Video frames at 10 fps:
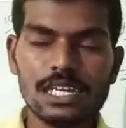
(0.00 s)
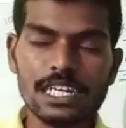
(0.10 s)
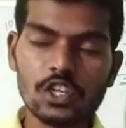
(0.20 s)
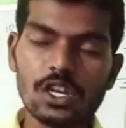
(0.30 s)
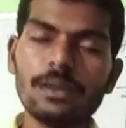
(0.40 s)

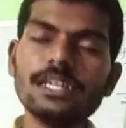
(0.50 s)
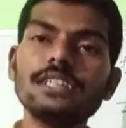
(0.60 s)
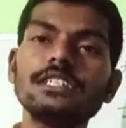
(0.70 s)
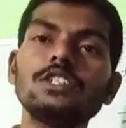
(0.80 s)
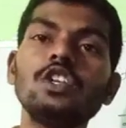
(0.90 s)
in
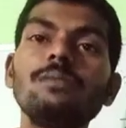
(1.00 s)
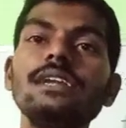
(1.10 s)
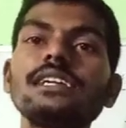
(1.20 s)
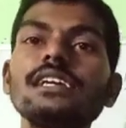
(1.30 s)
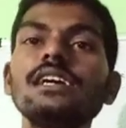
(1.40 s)

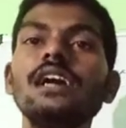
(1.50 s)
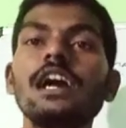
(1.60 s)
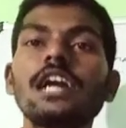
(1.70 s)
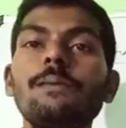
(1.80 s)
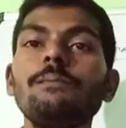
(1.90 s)
denominator
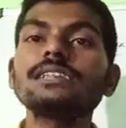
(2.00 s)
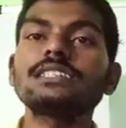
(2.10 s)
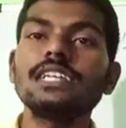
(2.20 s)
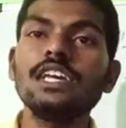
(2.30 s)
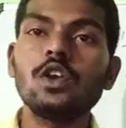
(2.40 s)

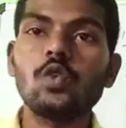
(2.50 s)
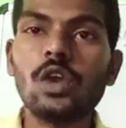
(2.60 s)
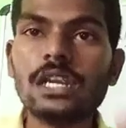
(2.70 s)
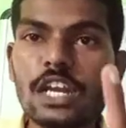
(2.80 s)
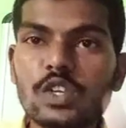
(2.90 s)
compulsory
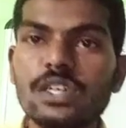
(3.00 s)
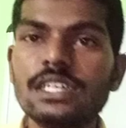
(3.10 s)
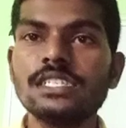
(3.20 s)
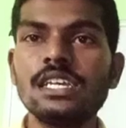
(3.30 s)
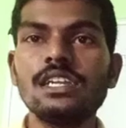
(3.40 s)
only 2
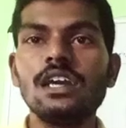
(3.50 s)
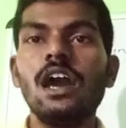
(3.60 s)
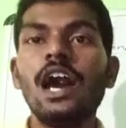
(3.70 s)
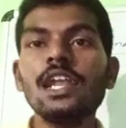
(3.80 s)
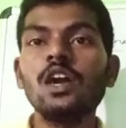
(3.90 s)
is there
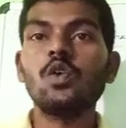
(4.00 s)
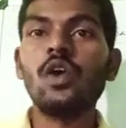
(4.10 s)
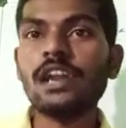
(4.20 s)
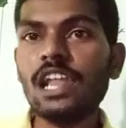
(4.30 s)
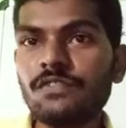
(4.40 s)
or
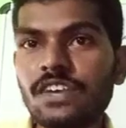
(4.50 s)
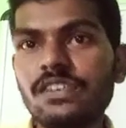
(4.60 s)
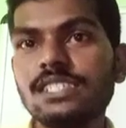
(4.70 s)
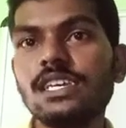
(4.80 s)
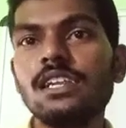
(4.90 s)
only 5
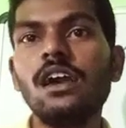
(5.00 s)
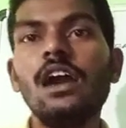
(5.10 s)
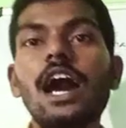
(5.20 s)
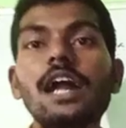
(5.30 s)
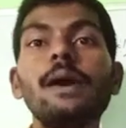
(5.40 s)
is there
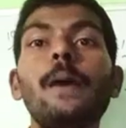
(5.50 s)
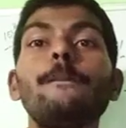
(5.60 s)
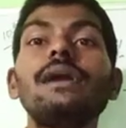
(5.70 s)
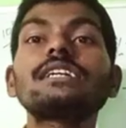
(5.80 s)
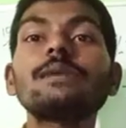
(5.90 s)
or
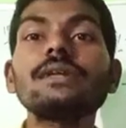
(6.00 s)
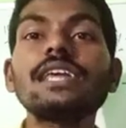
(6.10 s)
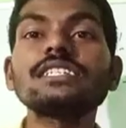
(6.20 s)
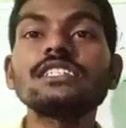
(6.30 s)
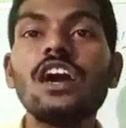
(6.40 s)

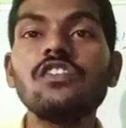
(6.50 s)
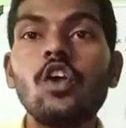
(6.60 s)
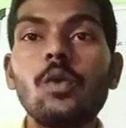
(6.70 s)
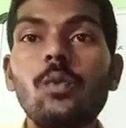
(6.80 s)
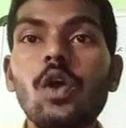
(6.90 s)
multiplication
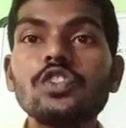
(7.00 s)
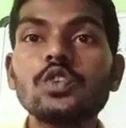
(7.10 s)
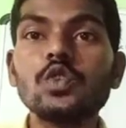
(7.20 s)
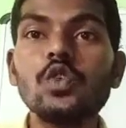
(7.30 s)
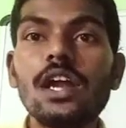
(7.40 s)
of
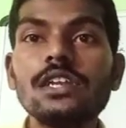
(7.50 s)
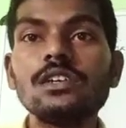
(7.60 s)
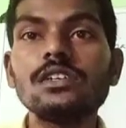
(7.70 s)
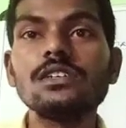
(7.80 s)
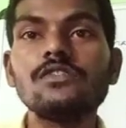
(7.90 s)
both 2
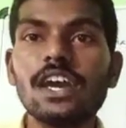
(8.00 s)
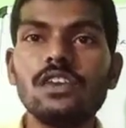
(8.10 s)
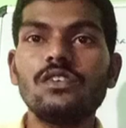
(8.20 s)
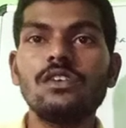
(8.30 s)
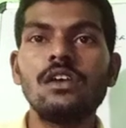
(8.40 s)
and
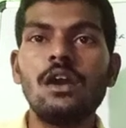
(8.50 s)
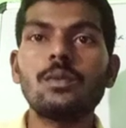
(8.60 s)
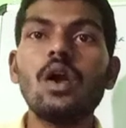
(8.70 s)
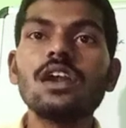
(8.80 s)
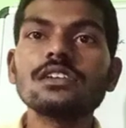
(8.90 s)
5,
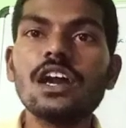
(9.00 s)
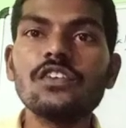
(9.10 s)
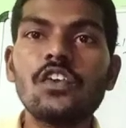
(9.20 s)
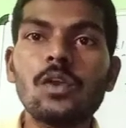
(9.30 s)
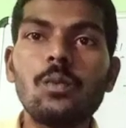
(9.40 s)
product
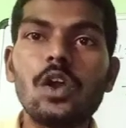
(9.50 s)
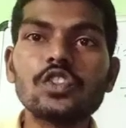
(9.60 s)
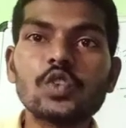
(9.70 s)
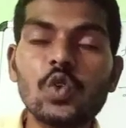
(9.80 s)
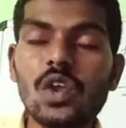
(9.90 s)
of
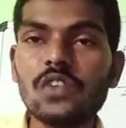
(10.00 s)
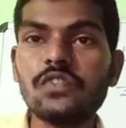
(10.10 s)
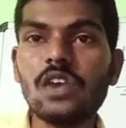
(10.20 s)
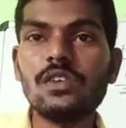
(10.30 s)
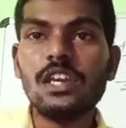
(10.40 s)
both 2 and
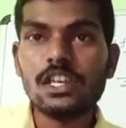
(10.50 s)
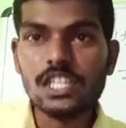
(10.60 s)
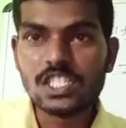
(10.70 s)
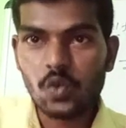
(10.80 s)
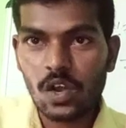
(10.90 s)
5.
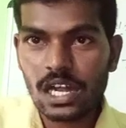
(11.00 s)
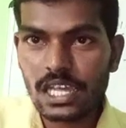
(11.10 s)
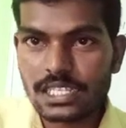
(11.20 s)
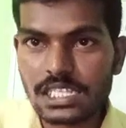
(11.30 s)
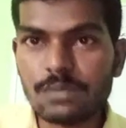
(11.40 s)
This
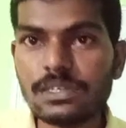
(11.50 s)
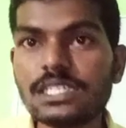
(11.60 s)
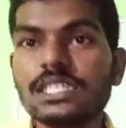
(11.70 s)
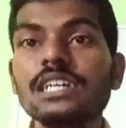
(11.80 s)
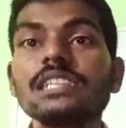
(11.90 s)
only is there
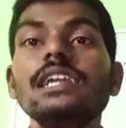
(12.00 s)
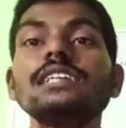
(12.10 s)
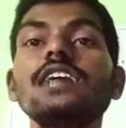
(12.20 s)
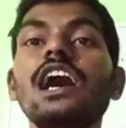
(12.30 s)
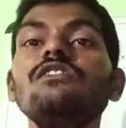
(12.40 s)
means that
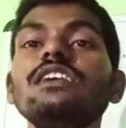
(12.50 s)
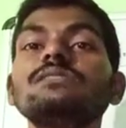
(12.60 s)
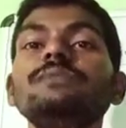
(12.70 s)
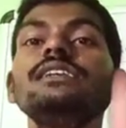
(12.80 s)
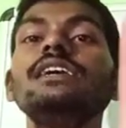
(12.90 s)
is
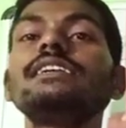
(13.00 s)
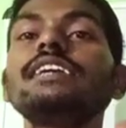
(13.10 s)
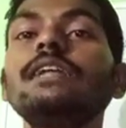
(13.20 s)
always be